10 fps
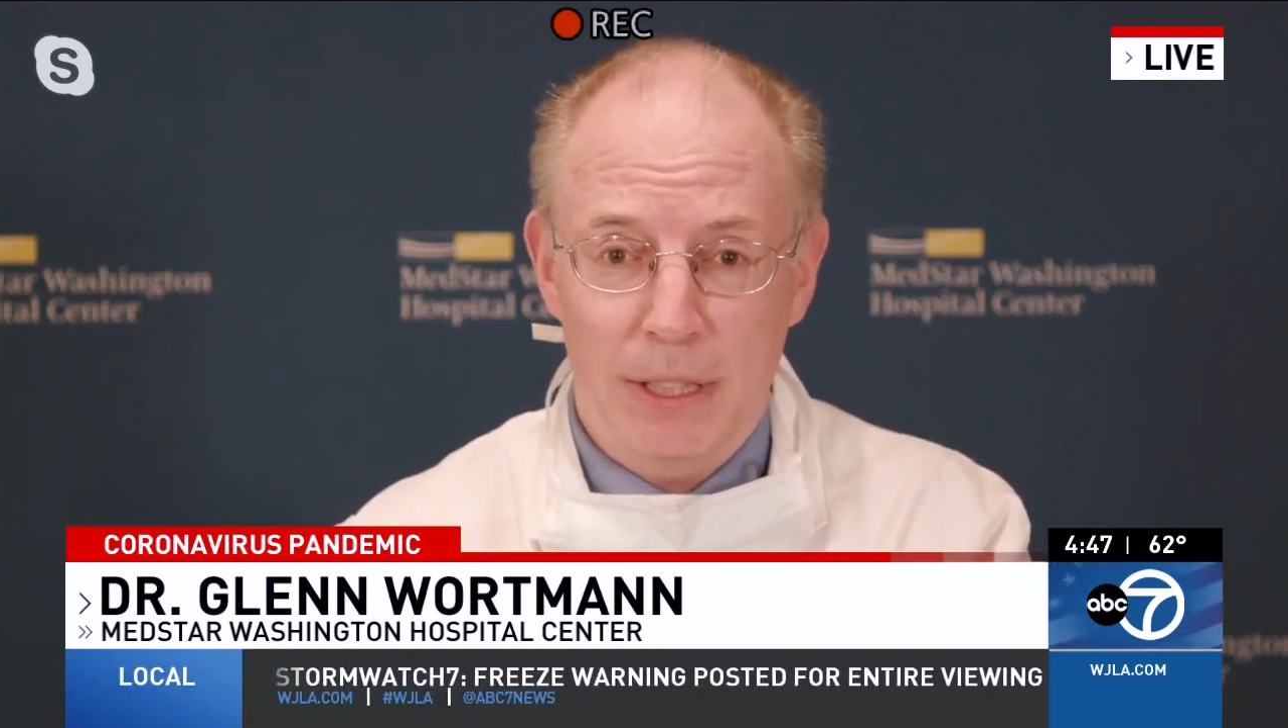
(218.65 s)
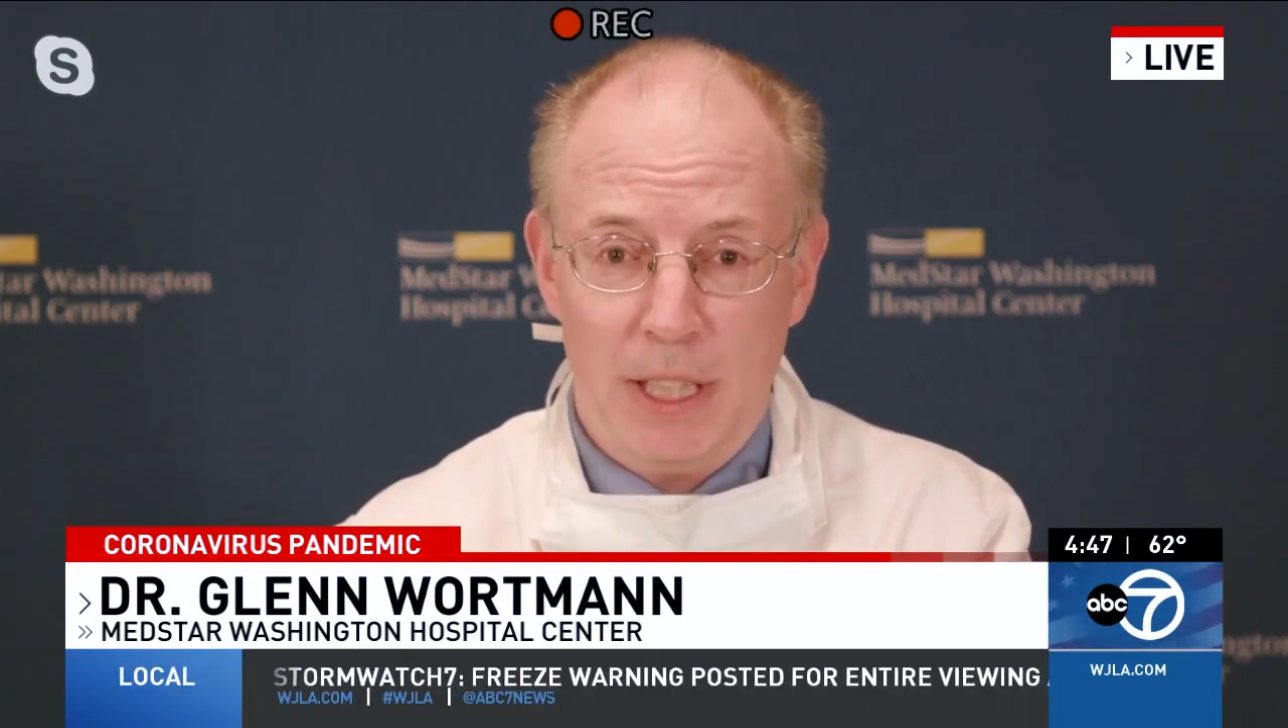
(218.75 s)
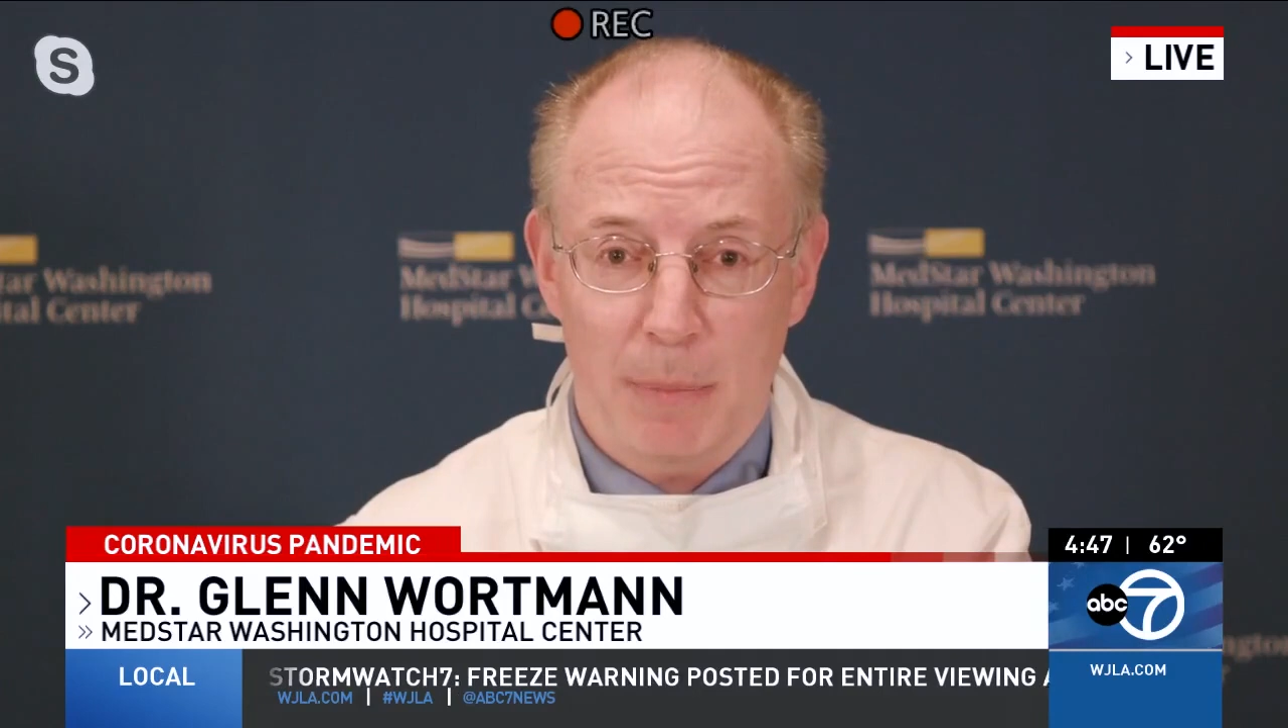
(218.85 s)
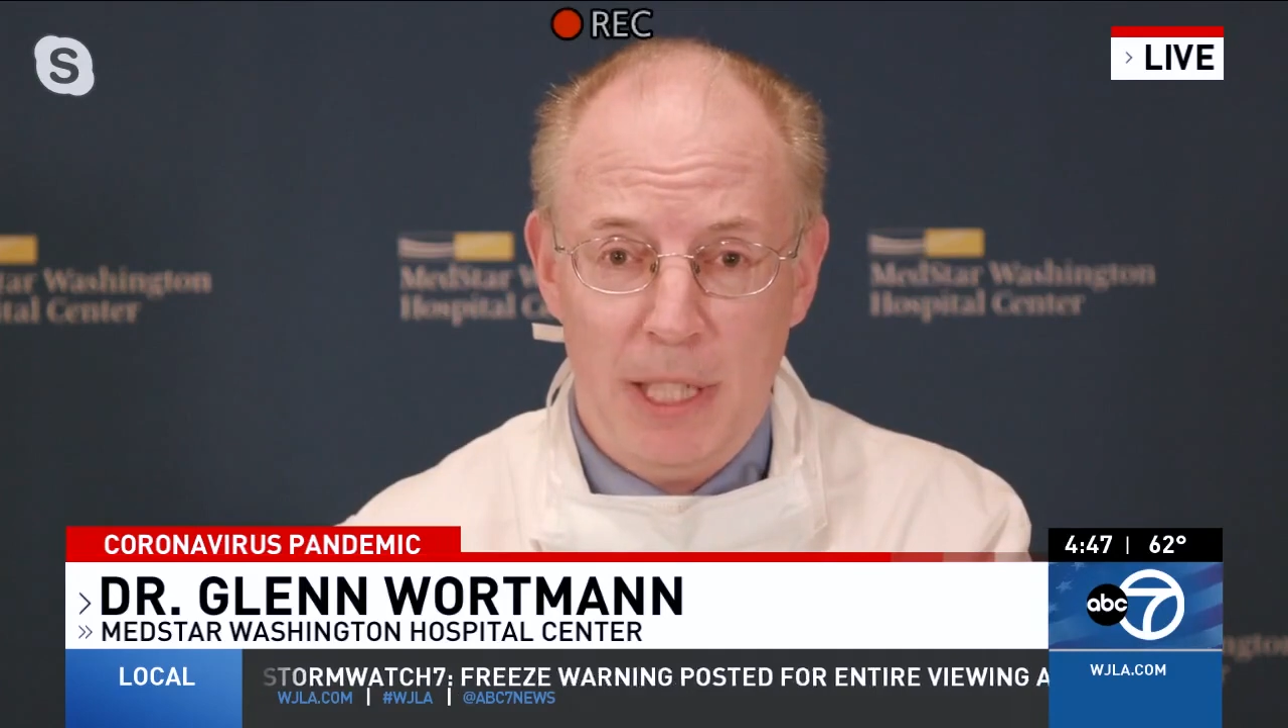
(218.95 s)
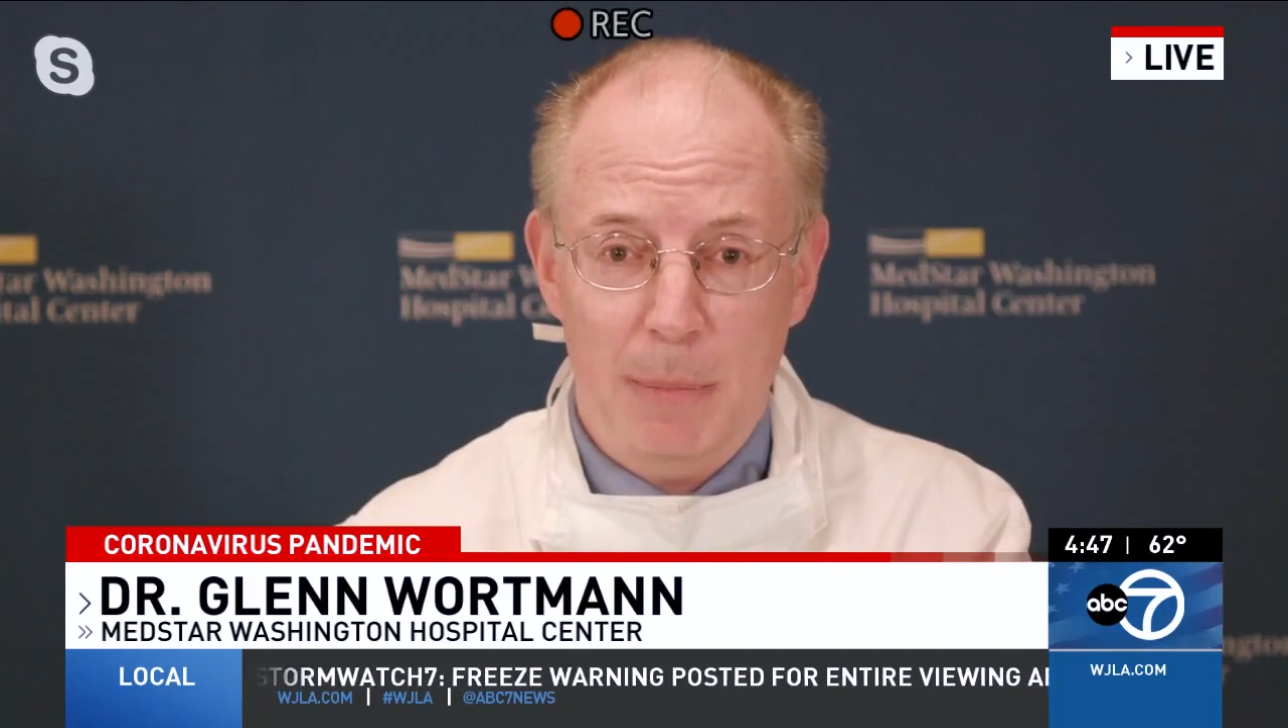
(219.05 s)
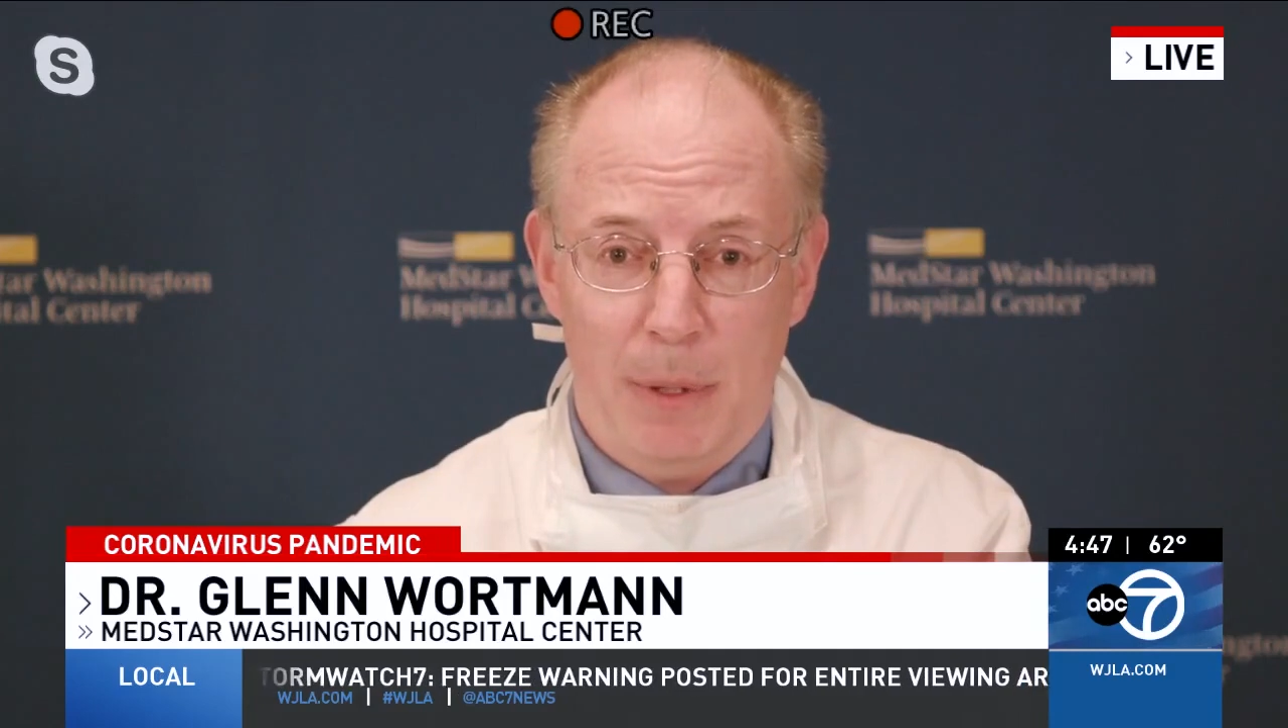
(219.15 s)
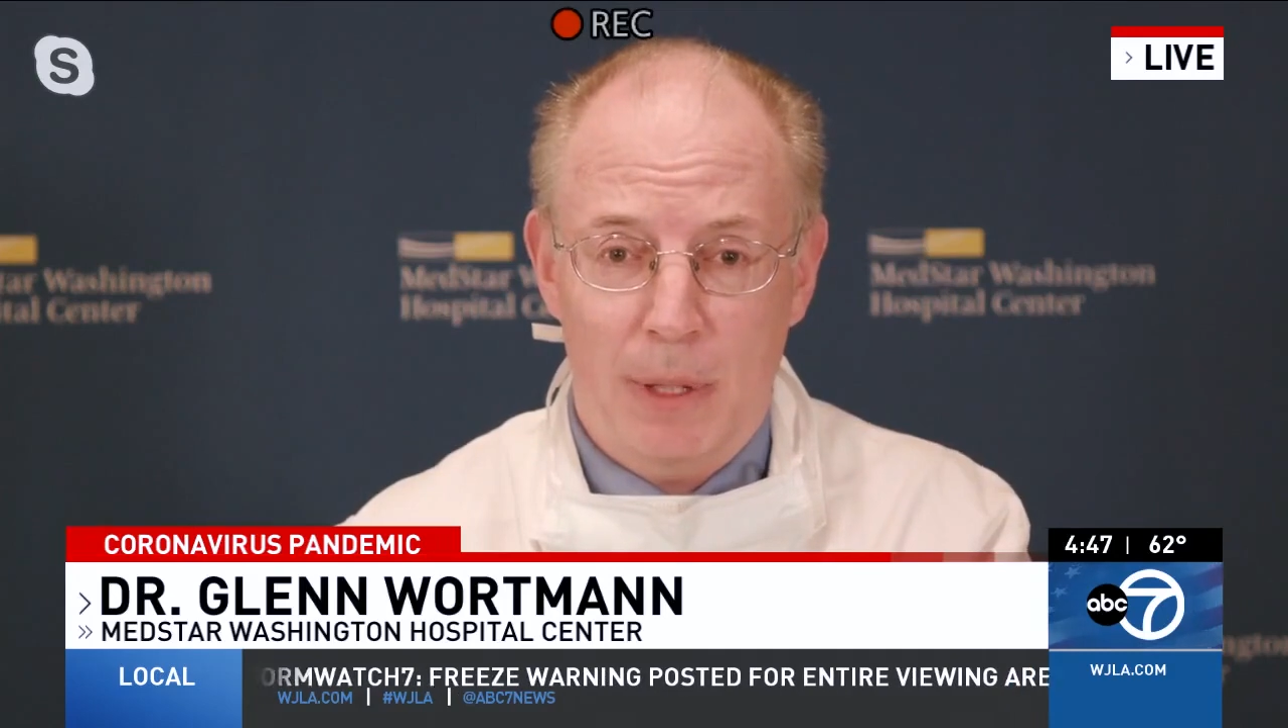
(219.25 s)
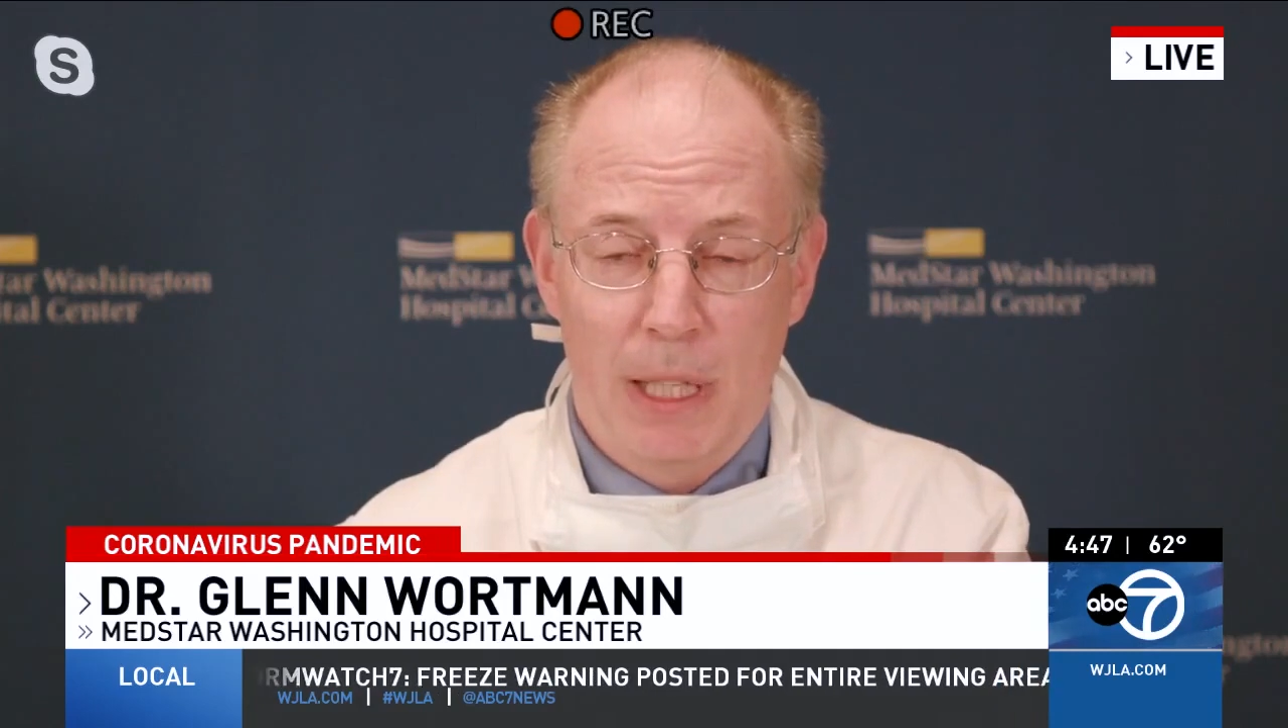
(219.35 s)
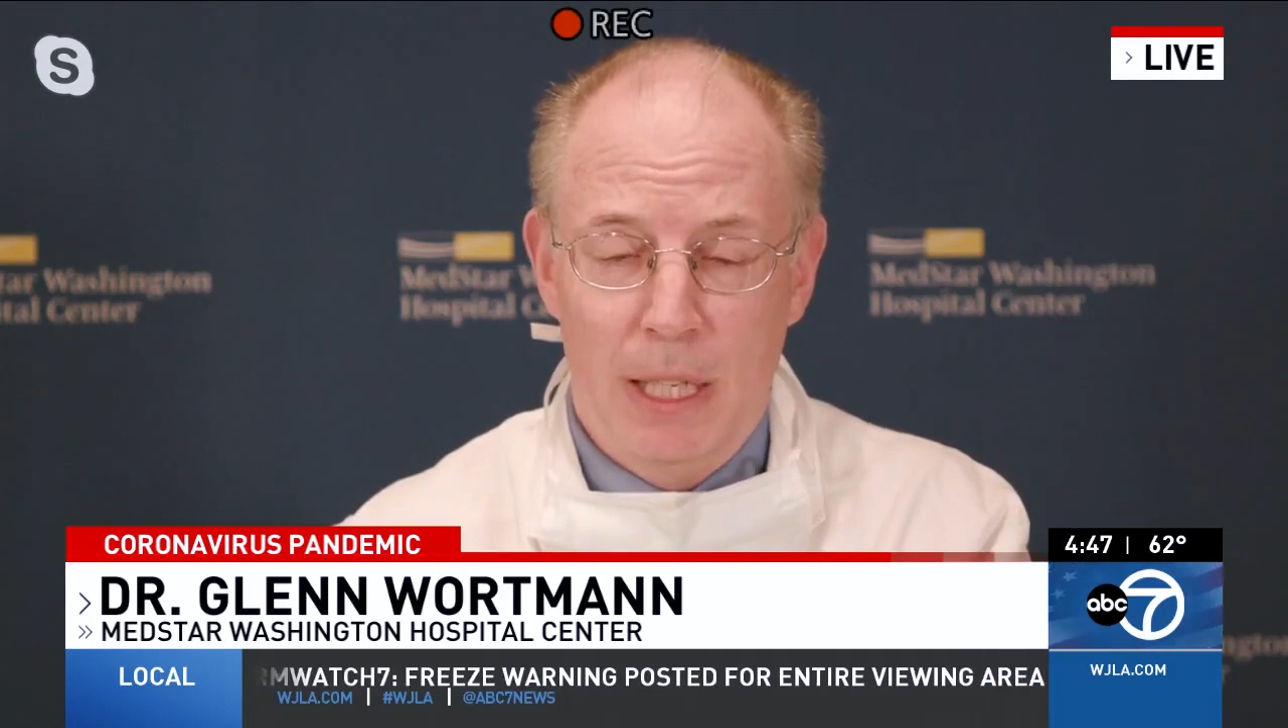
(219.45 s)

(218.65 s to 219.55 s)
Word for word: sick people